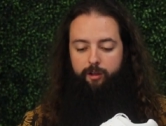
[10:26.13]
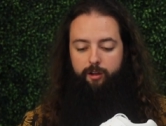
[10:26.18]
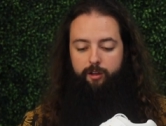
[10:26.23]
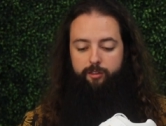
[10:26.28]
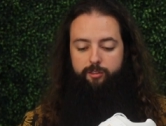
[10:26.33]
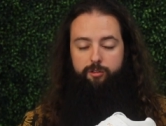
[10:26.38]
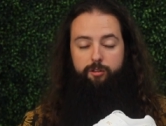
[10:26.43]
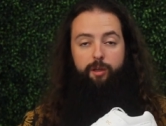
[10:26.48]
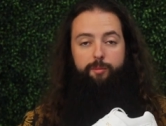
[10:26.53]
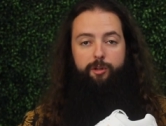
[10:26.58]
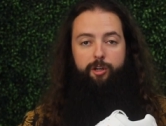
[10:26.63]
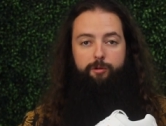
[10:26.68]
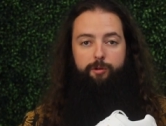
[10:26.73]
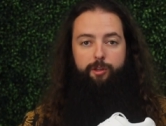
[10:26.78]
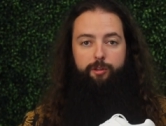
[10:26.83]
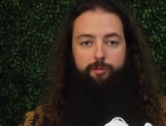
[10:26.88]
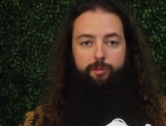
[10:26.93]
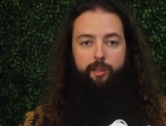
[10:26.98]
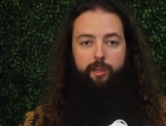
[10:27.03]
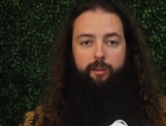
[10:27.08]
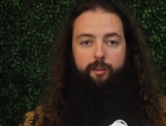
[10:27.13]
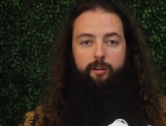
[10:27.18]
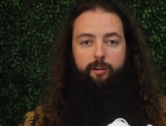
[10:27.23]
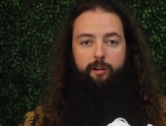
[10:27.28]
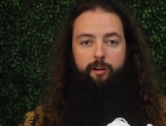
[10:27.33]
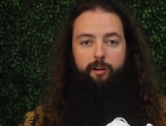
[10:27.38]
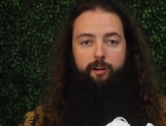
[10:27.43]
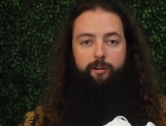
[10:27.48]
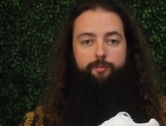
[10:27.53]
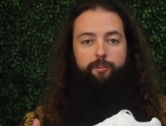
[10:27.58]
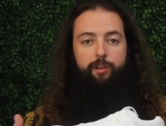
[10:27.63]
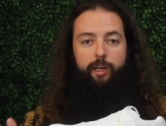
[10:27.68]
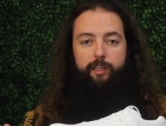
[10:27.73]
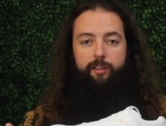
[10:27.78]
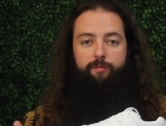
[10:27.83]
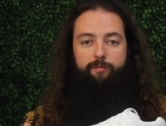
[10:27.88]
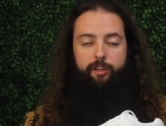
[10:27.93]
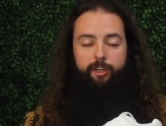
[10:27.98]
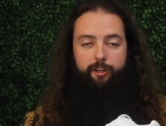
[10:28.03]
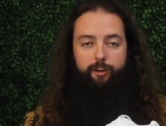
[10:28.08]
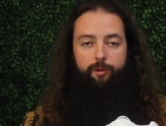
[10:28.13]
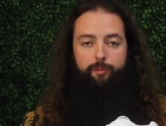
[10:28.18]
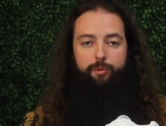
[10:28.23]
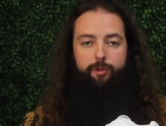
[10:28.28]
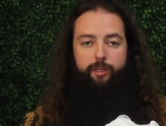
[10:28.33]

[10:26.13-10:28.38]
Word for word: Uh, so let me know what you think. Uh, if you like the video,